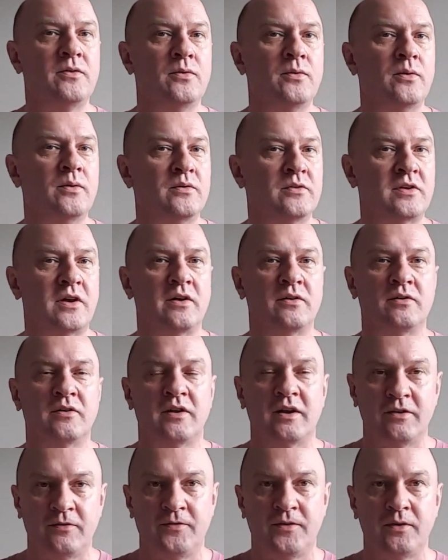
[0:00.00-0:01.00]
you
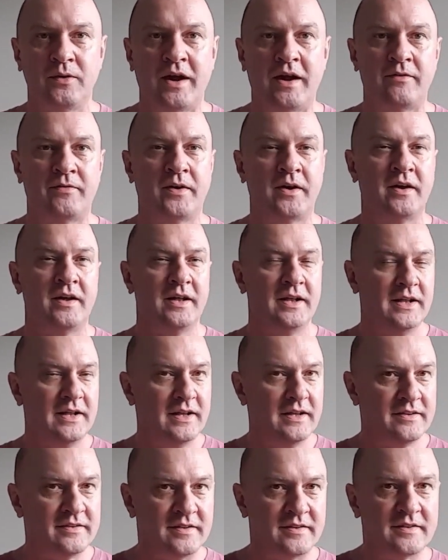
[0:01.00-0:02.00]
have a
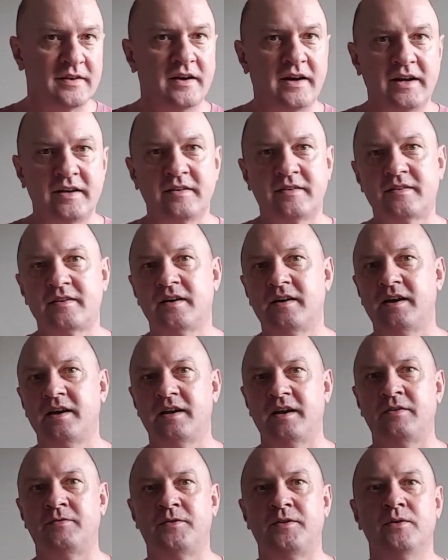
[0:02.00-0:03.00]
design
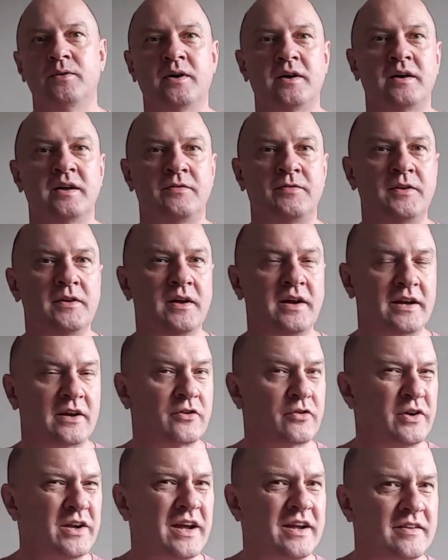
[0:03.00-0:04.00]
side, if you like
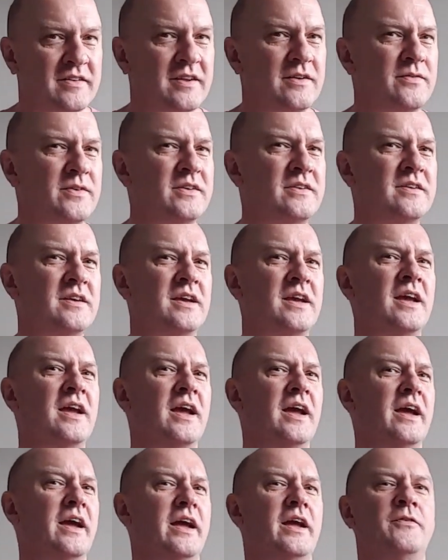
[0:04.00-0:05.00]
creativity,
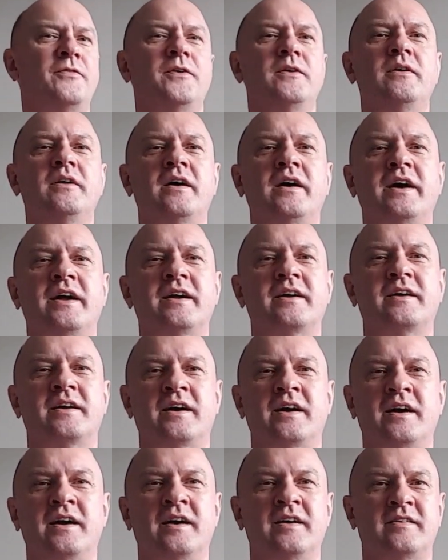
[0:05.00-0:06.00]
if you
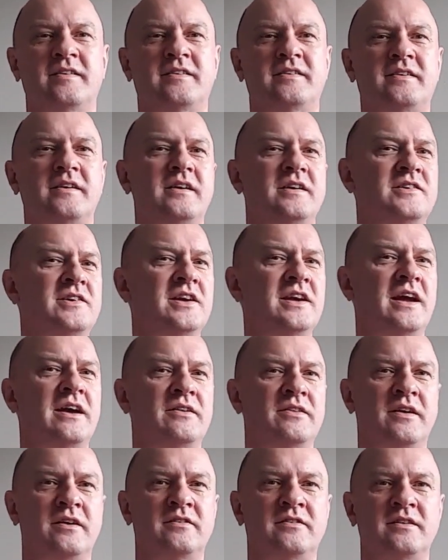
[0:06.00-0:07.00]
like searching
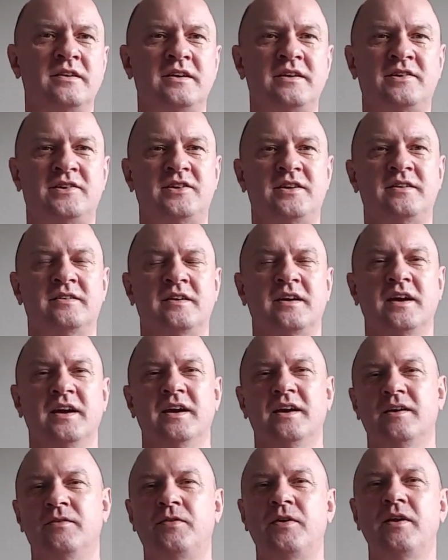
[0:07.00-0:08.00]
out those niches,
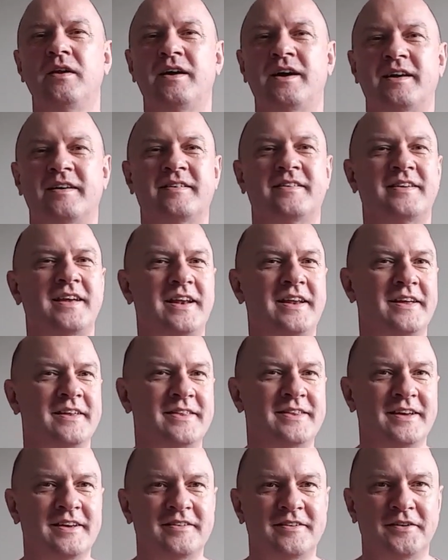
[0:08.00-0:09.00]
if you like selling
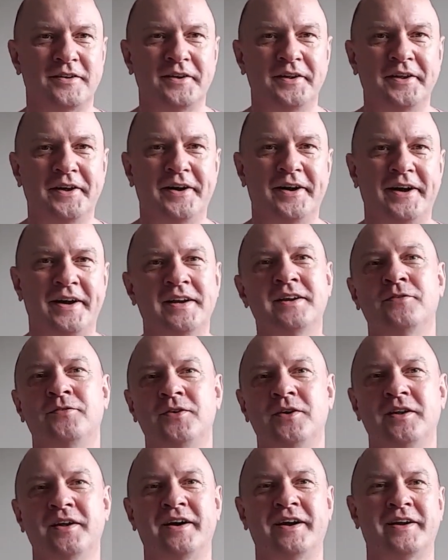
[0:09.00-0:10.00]
things online,
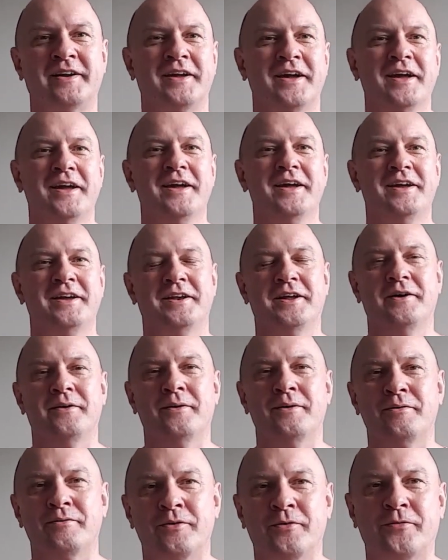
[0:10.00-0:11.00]
if you like,
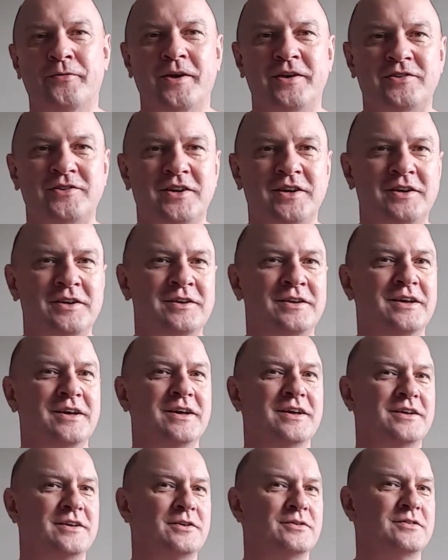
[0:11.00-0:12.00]
refreshing
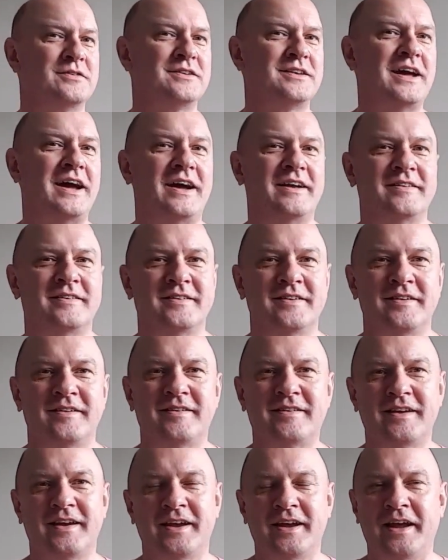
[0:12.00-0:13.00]
your stats and
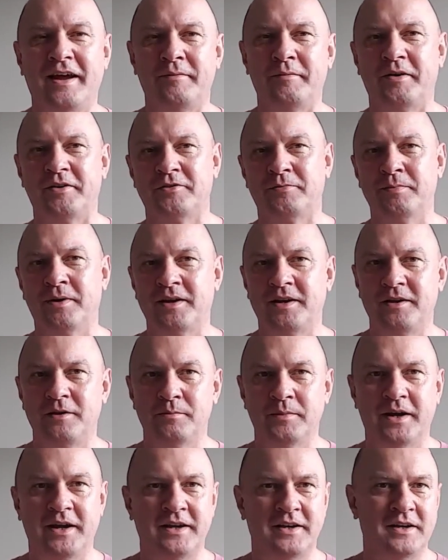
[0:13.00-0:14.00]
seeing how much money
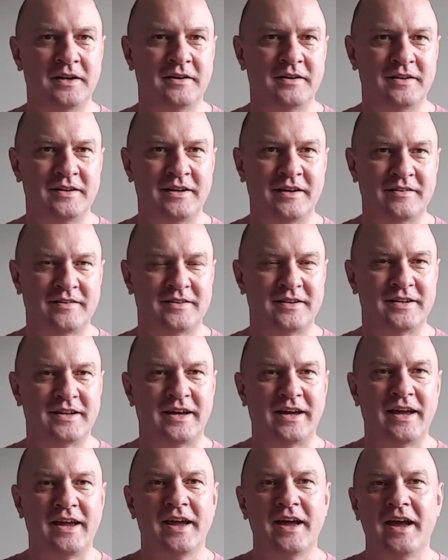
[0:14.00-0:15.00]
you made
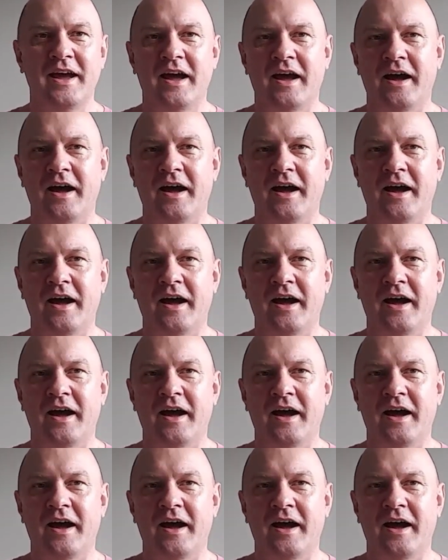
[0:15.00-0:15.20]
yesterday,